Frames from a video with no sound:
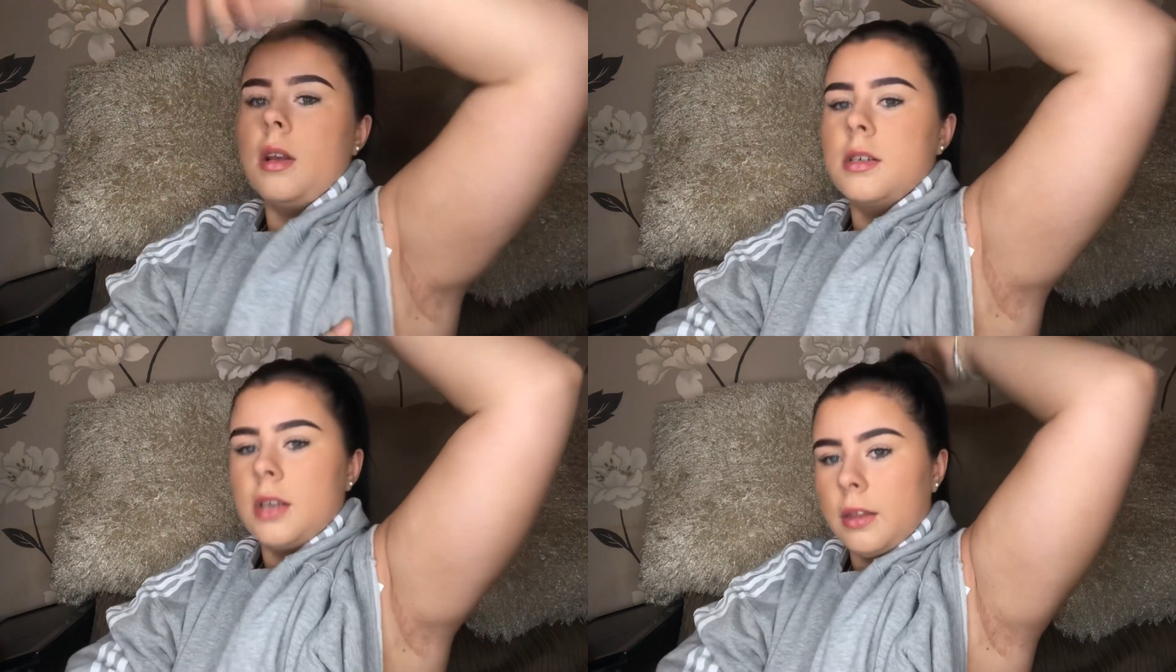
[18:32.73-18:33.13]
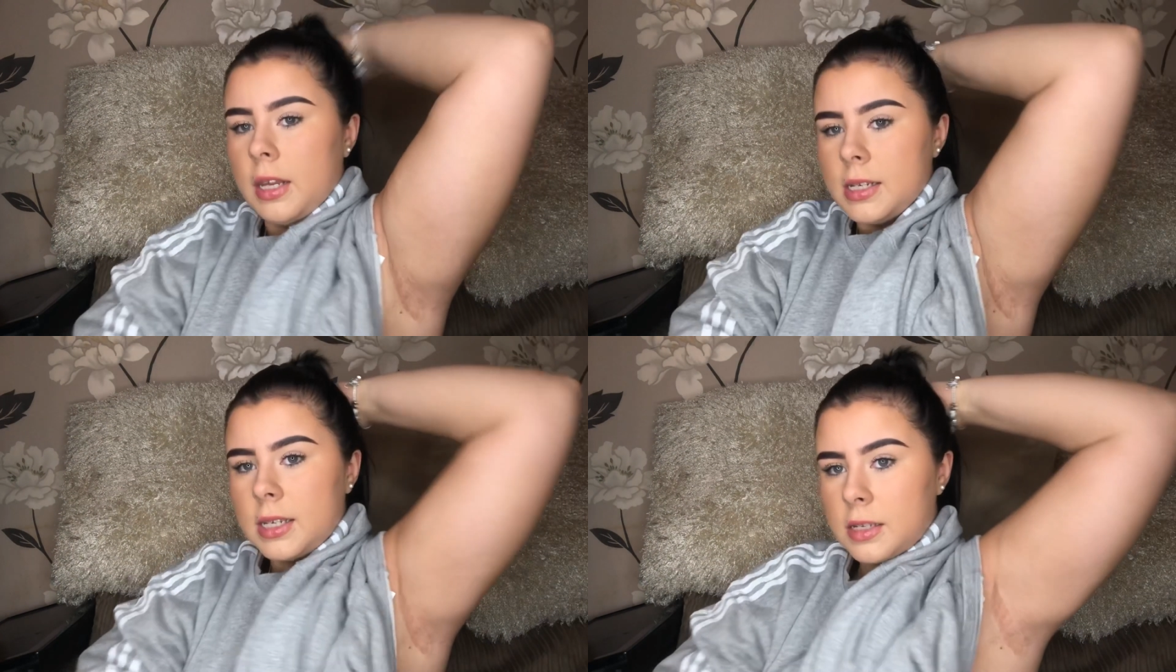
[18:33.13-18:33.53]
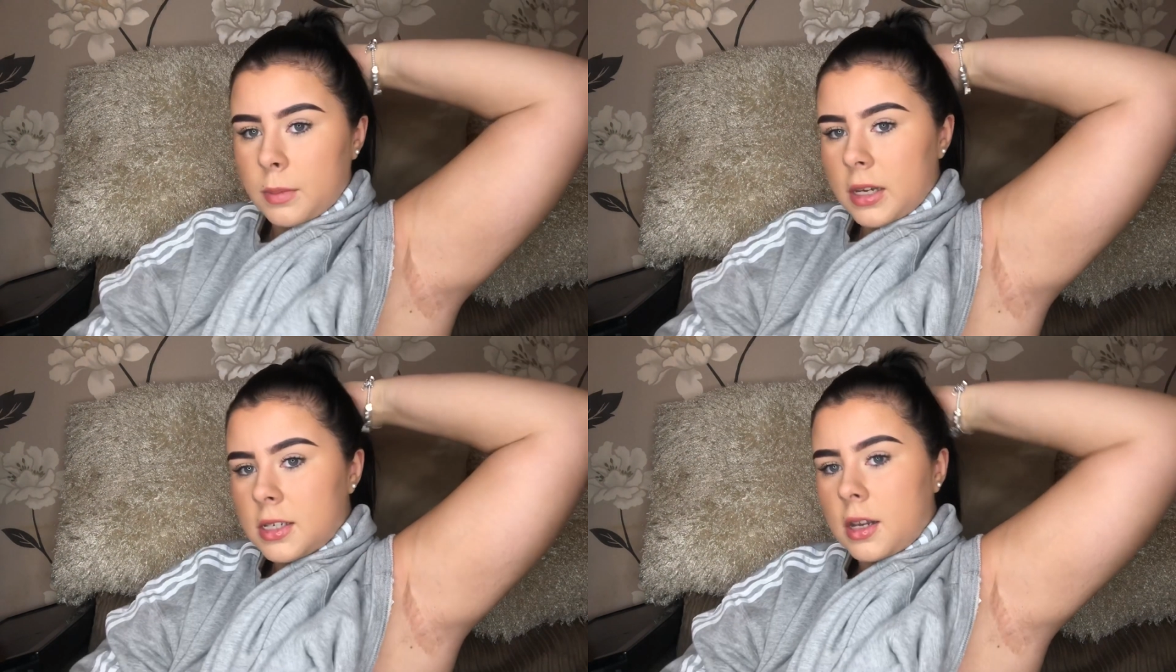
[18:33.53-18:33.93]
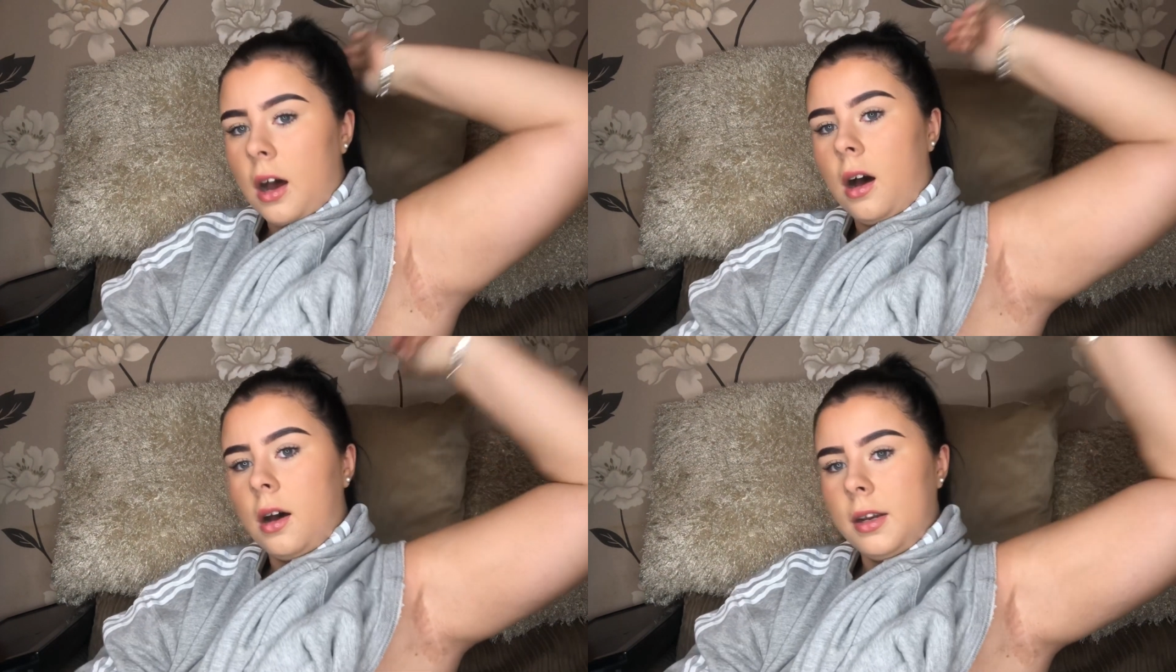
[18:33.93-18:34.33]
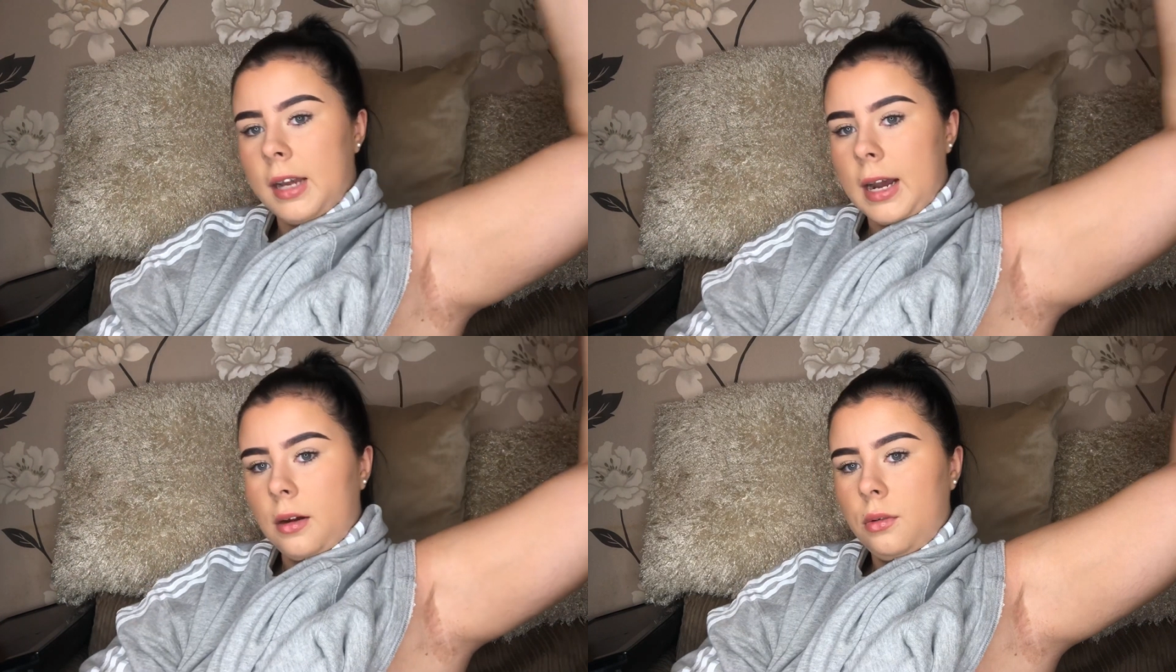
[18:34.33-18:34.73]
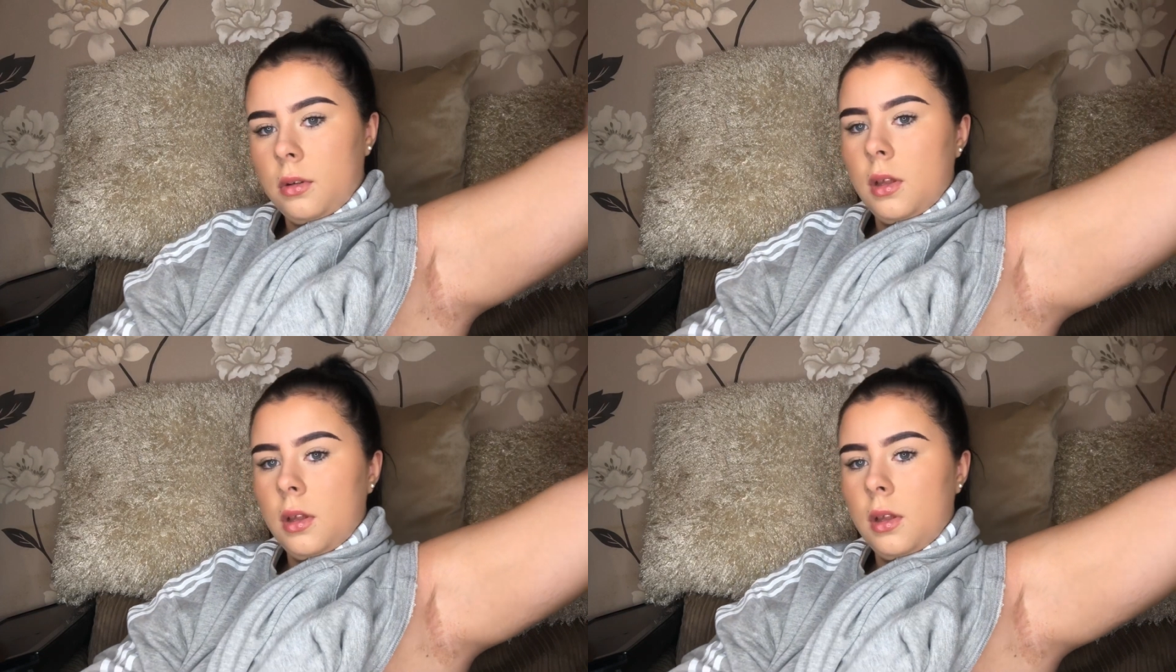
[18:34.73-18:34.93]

So this is my scar now.